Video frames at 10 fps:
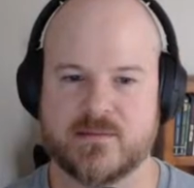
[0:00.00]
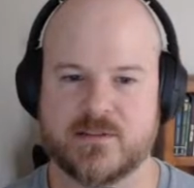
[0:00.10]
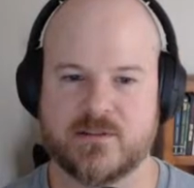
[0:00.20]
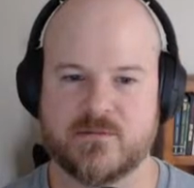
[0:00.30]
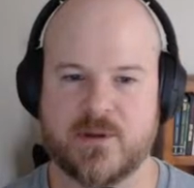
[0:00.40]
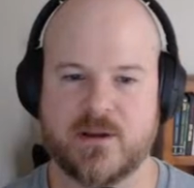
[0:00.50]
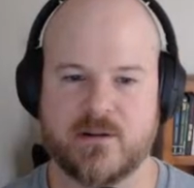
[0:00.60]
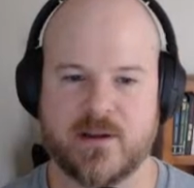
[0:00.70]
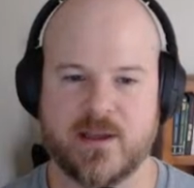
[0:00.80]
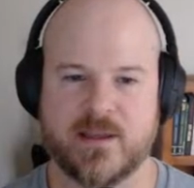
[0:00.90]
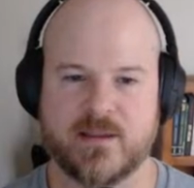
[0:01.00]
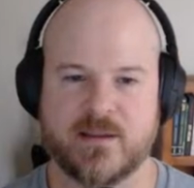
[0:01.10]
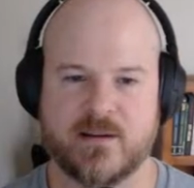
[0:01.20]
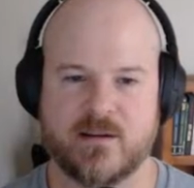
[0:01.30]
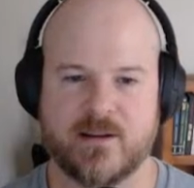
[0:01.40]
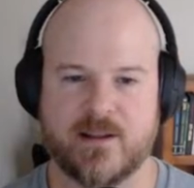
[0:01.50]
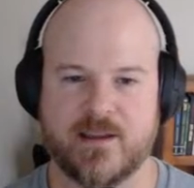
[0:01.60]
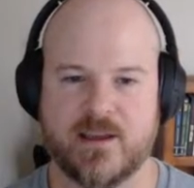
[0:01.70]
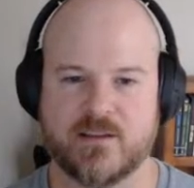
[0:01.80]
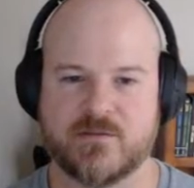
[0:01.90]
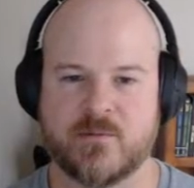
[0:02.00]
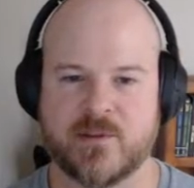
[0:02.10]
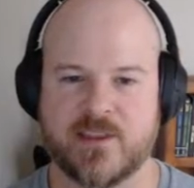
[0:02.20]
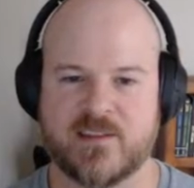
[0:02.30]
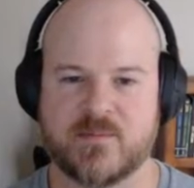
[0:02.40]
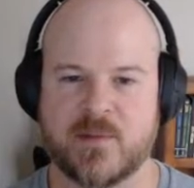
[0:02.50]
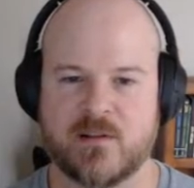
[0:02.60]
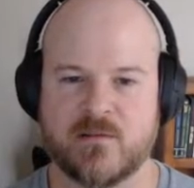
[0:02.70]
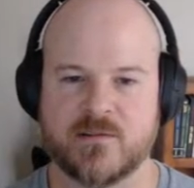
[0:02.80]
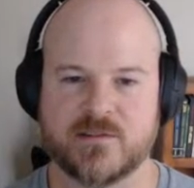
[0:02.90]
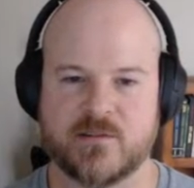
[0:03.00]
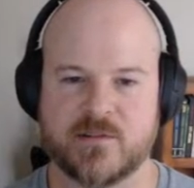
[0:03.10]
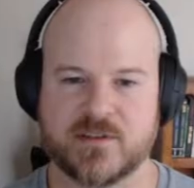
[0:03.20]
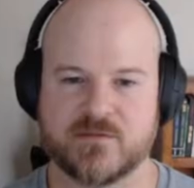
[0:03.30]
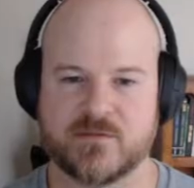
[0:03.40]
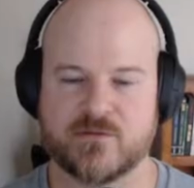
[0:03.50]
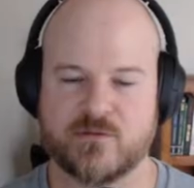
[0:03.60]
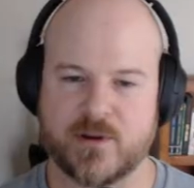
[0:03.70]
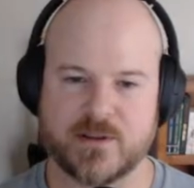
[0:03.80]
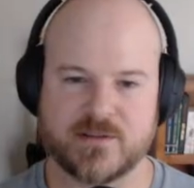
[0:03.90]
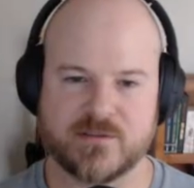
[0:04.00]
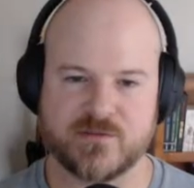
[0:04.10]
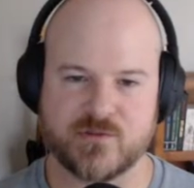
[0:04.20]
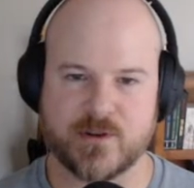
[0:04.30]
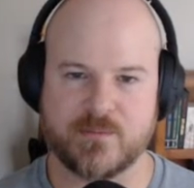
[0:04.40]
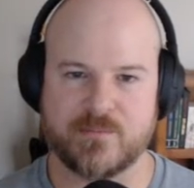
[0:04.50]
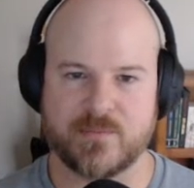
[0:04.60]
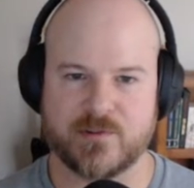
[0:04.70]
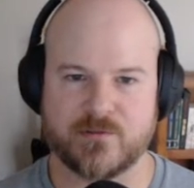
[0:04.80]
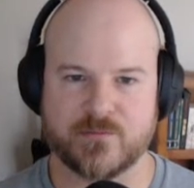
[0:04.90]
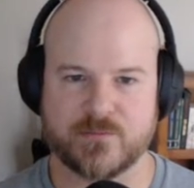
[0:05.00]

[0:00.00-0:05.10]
So we are in our county hex. We want this middle course, so it's creeks and streams.